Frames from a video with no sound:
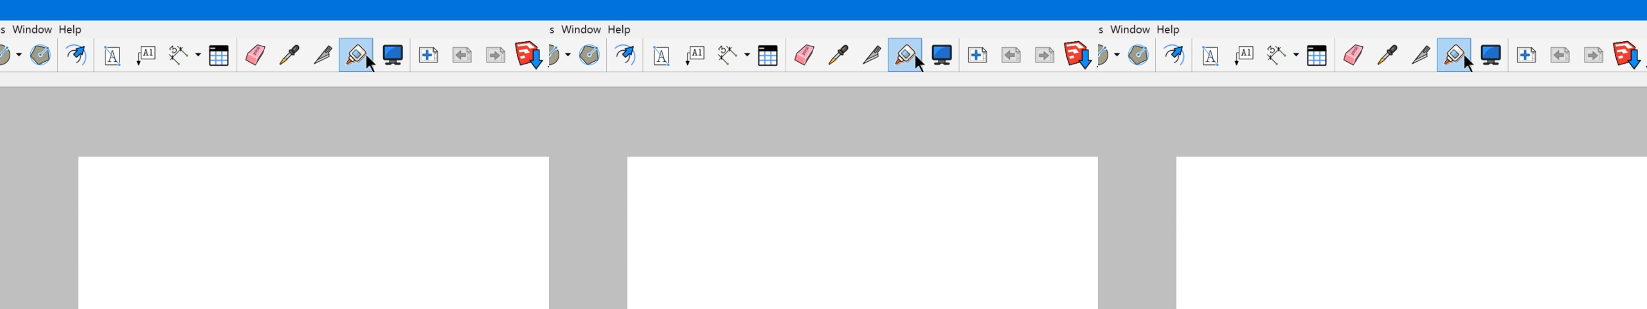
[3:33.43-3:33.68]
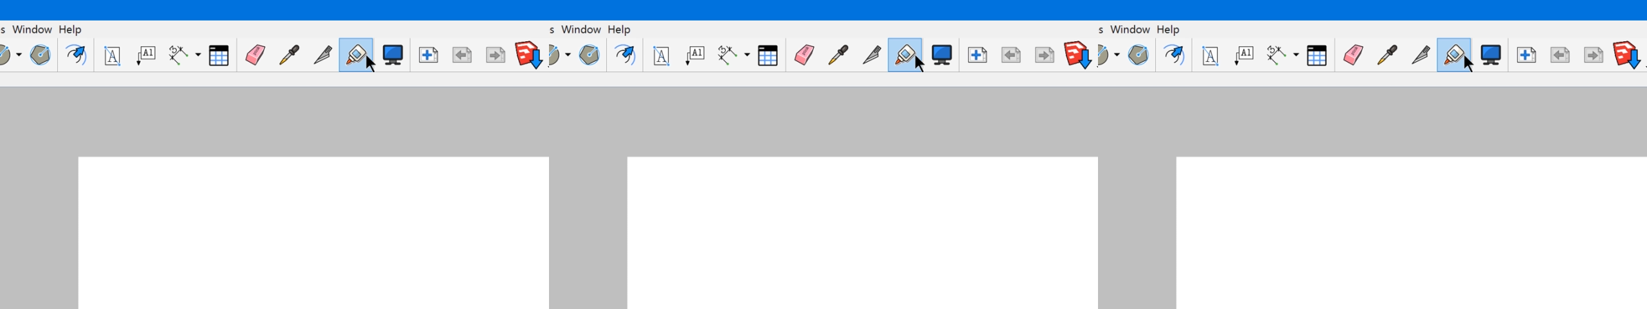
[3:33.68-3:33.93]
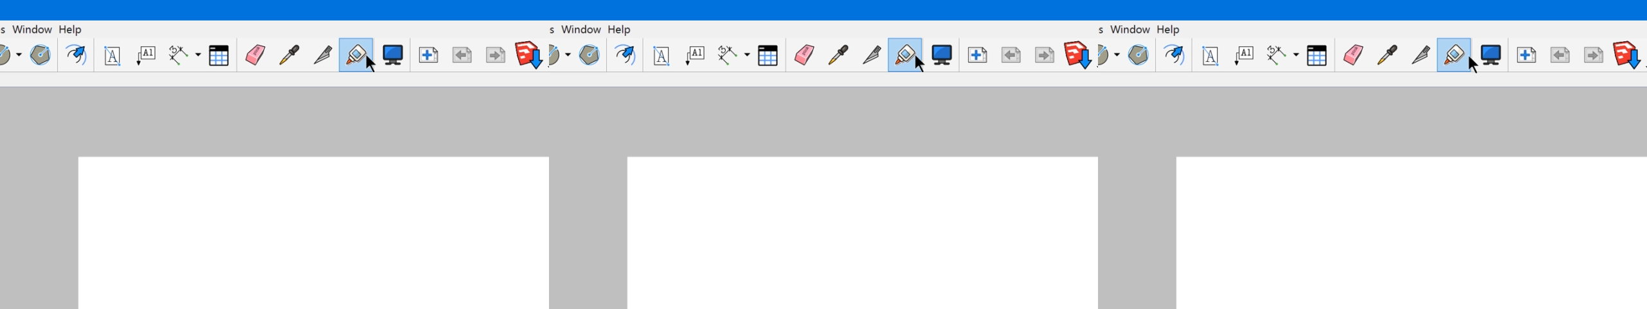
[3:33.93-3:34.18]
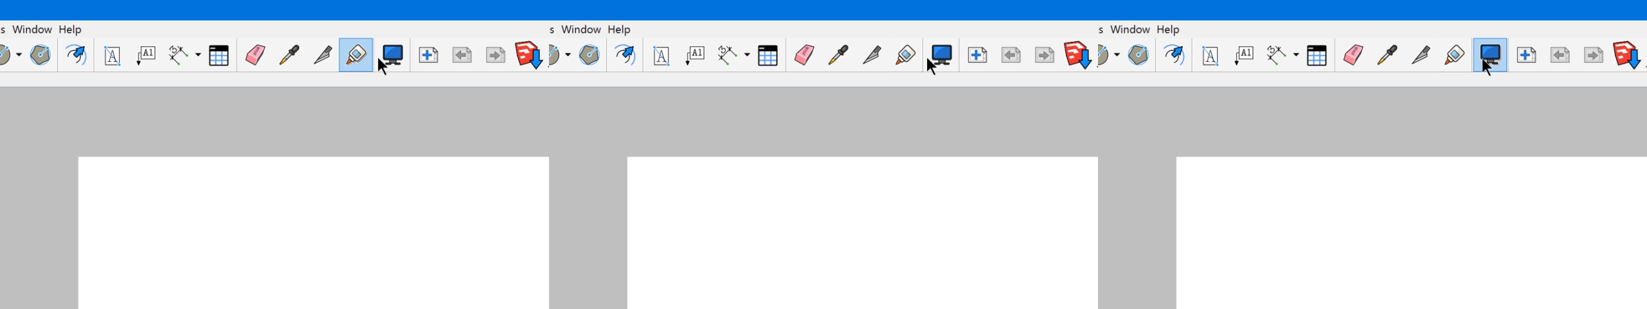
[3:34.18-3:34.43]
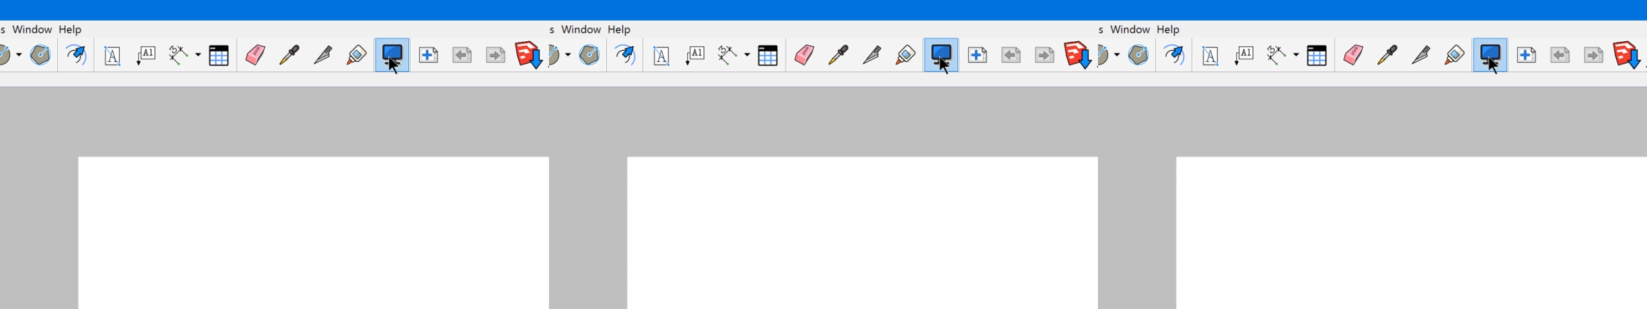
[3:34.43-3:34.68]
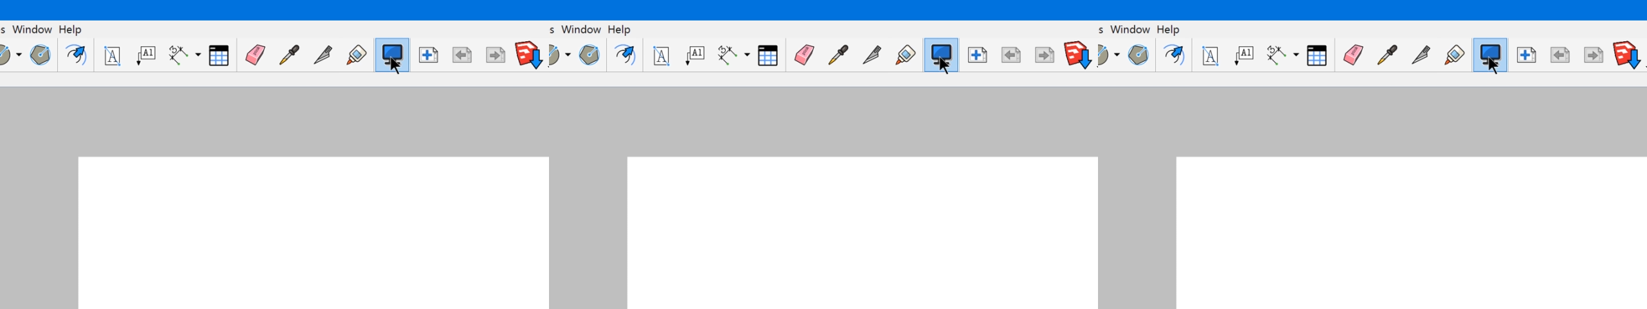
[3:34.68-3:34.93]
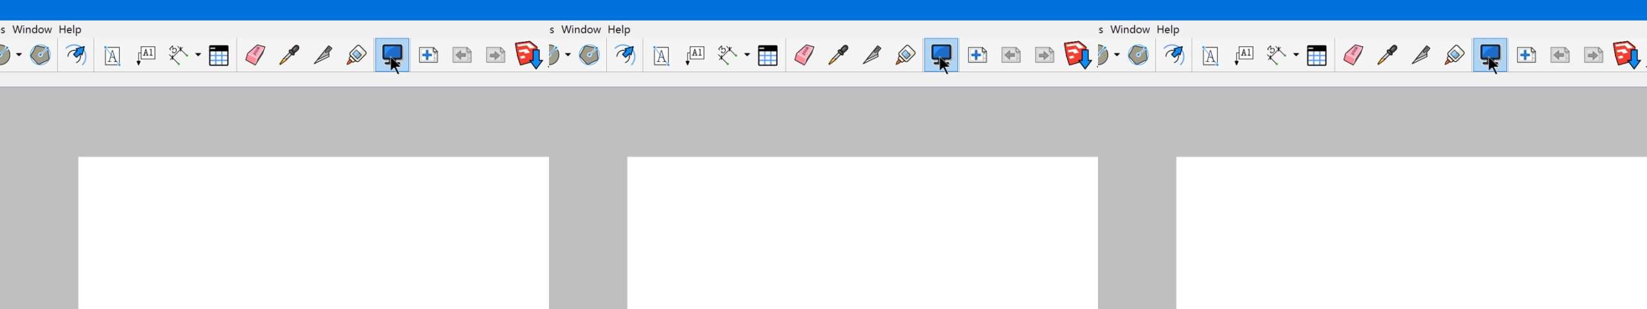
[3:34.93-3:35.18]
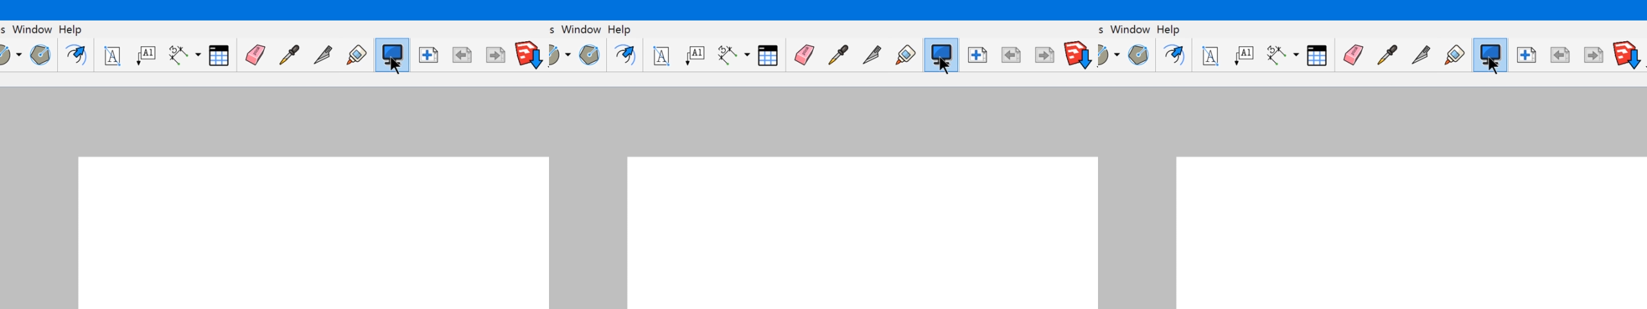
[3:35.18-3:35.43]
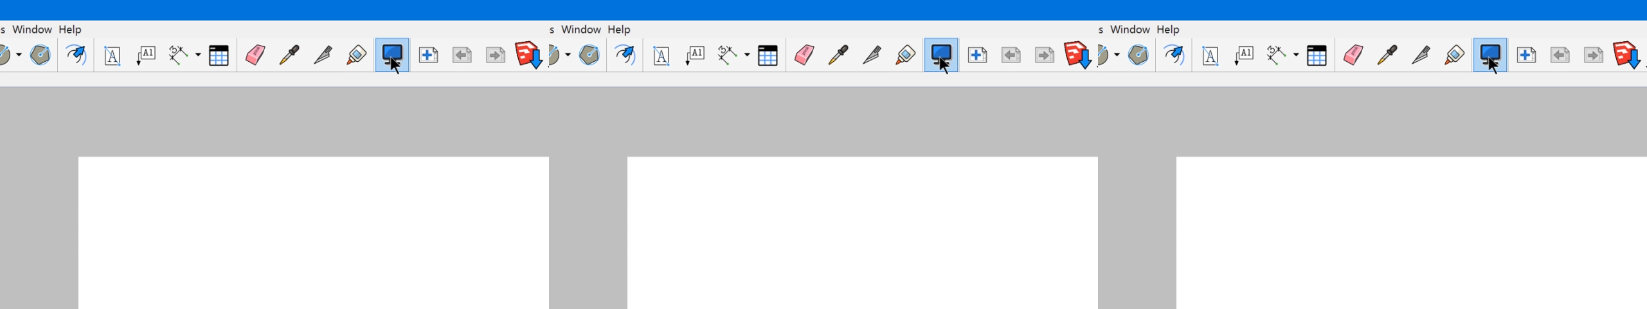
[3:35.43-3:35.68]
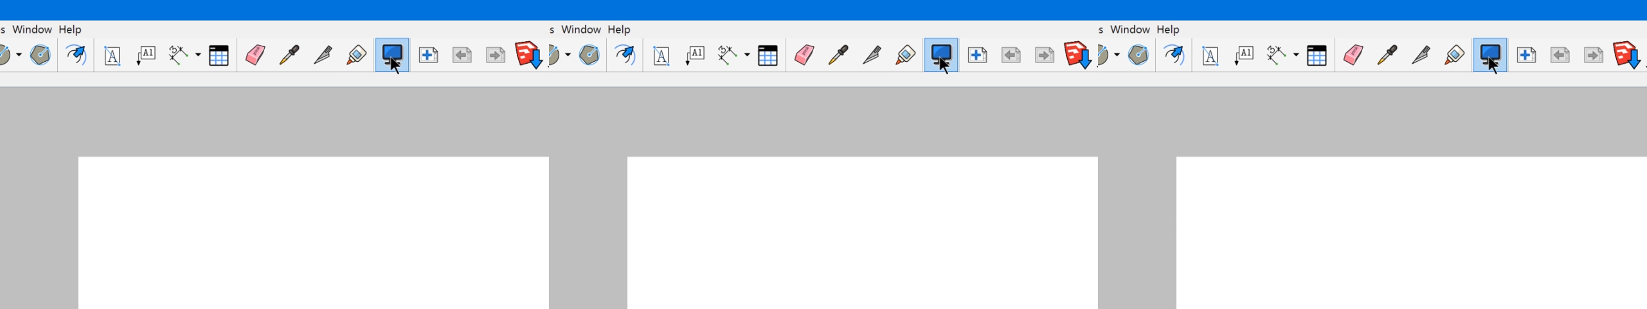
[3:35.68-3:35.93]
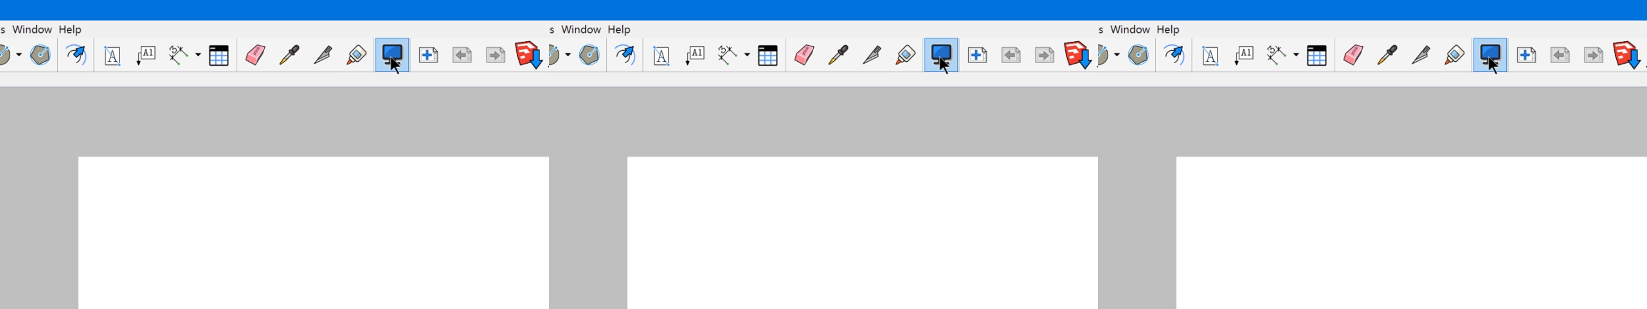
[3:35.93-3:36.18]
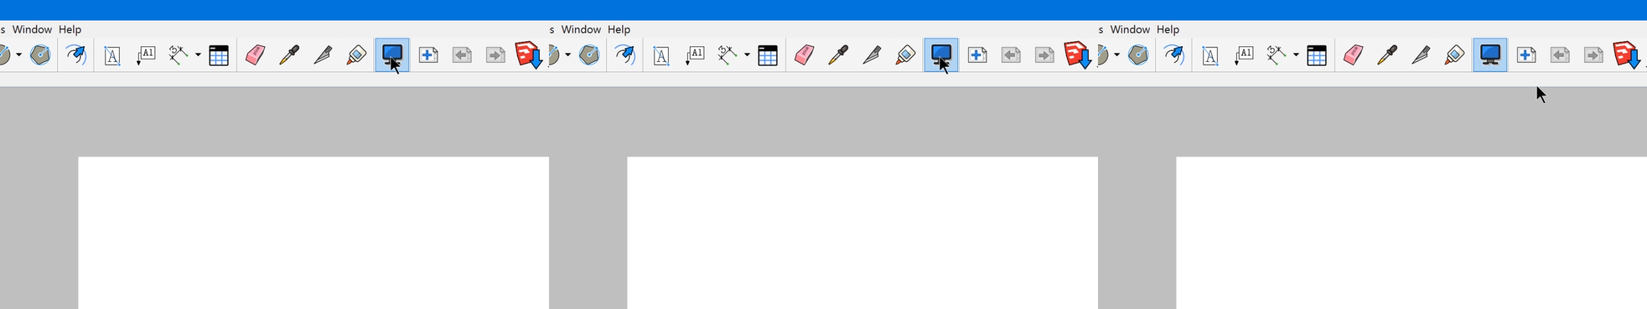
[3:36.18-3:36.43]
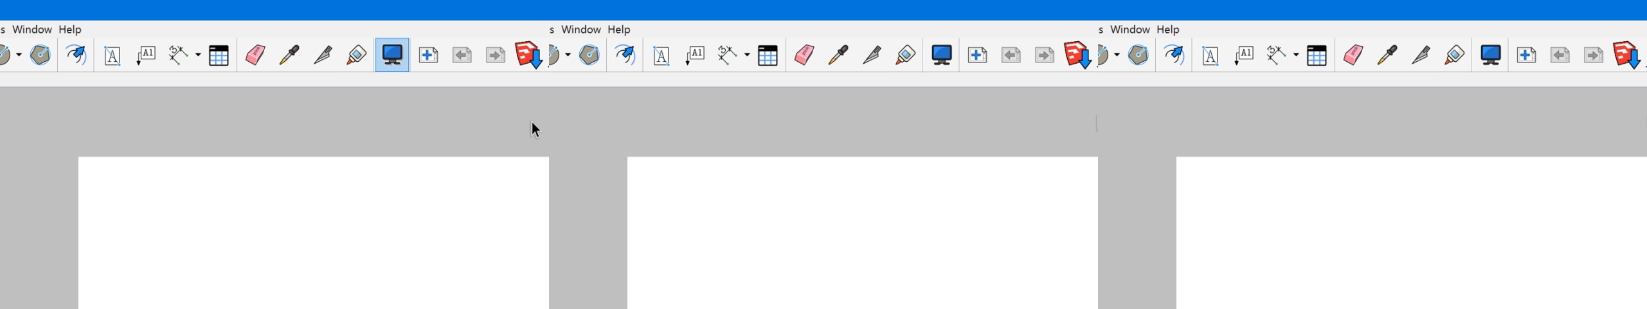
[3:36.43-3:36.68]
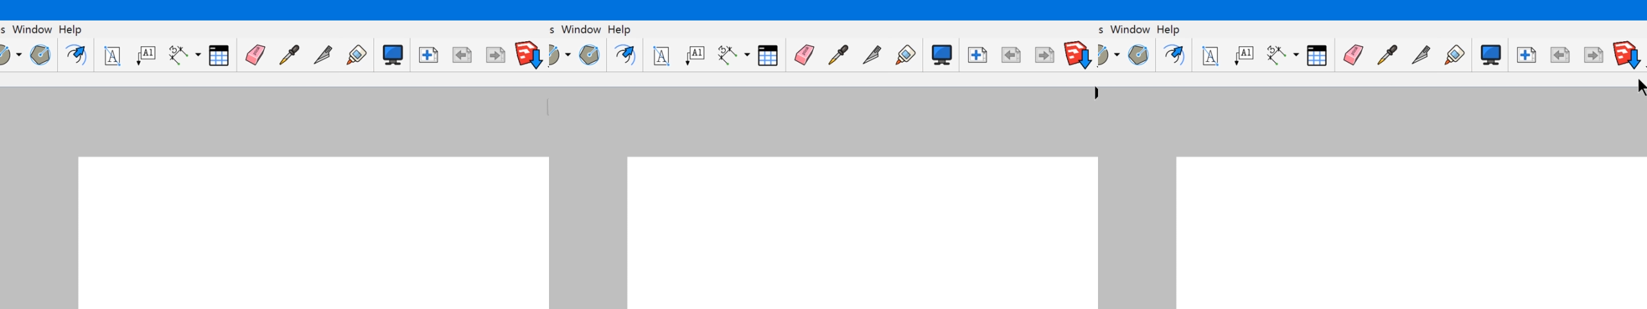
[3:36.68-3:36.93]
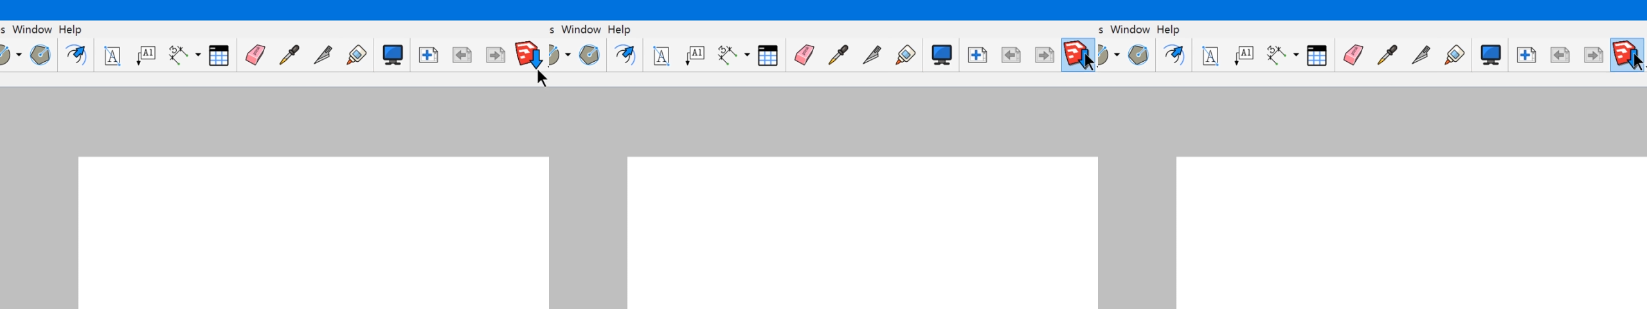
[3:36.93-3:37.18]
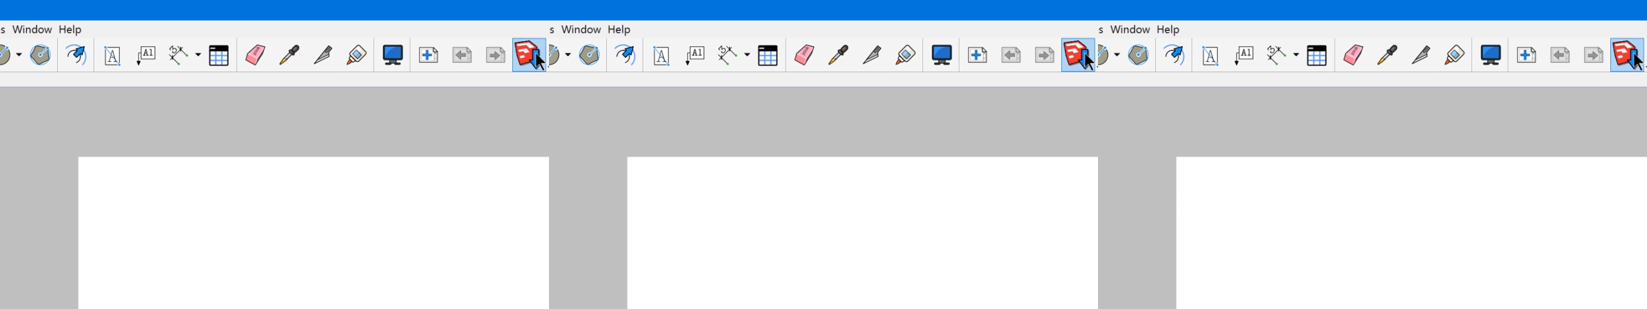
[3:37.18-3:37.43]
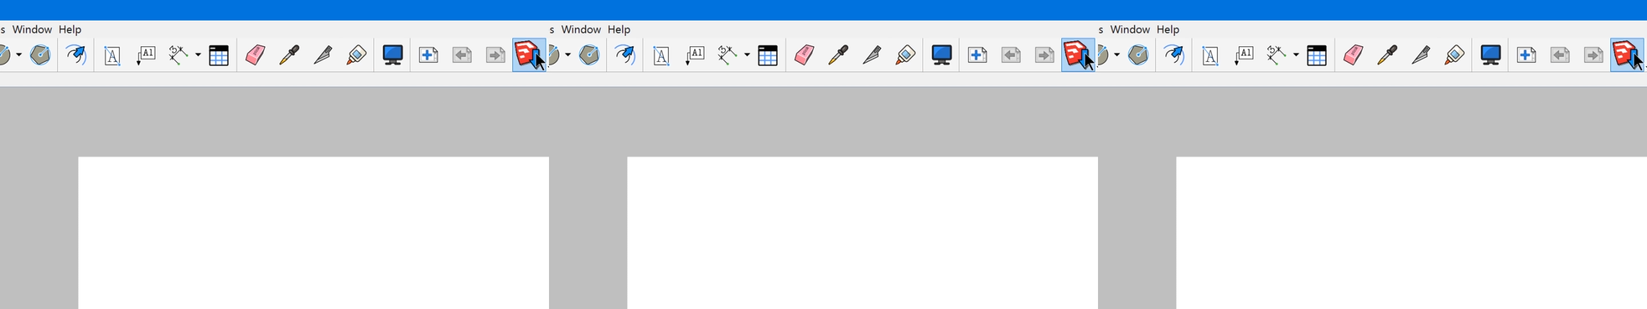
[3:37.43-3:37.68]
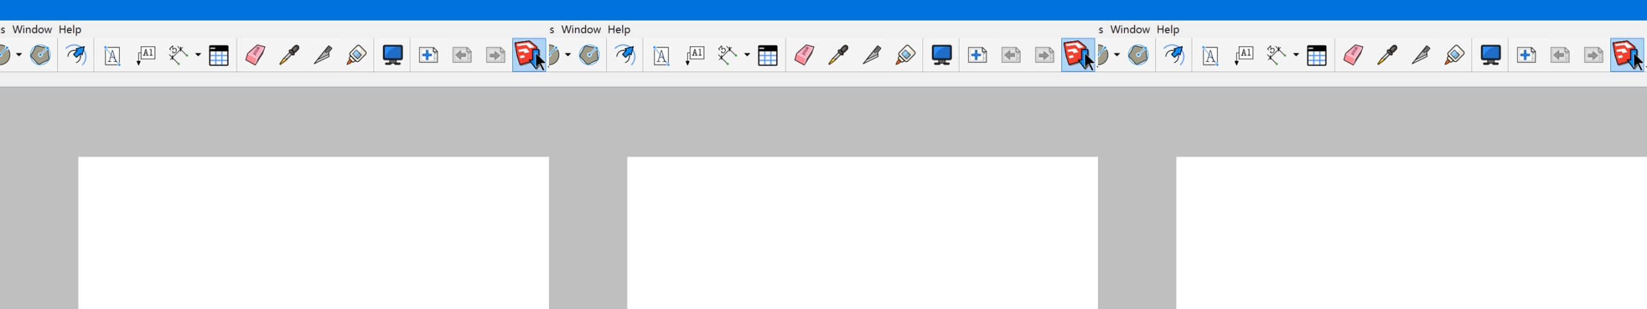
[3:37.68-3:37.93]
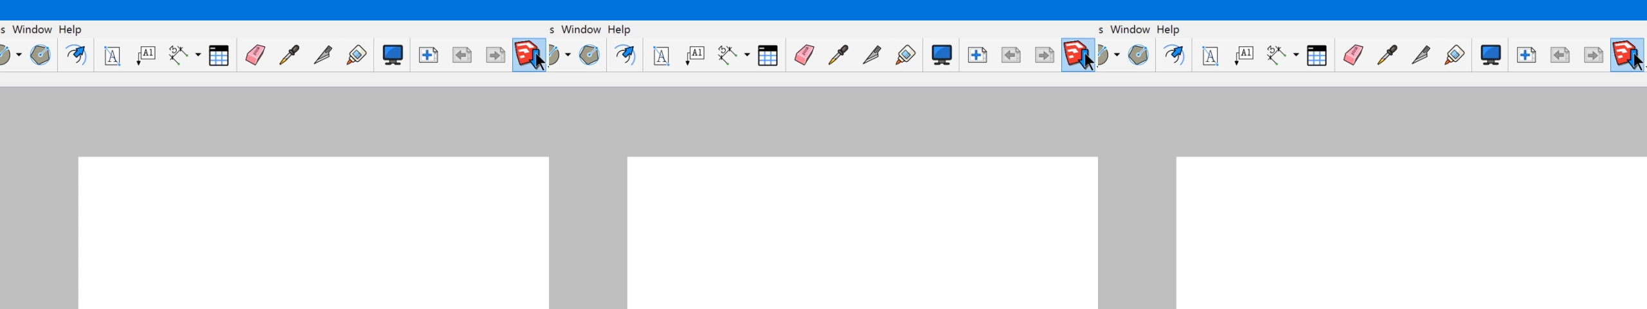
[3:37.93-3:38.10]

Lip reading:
No face is visible, so there are no lips to read.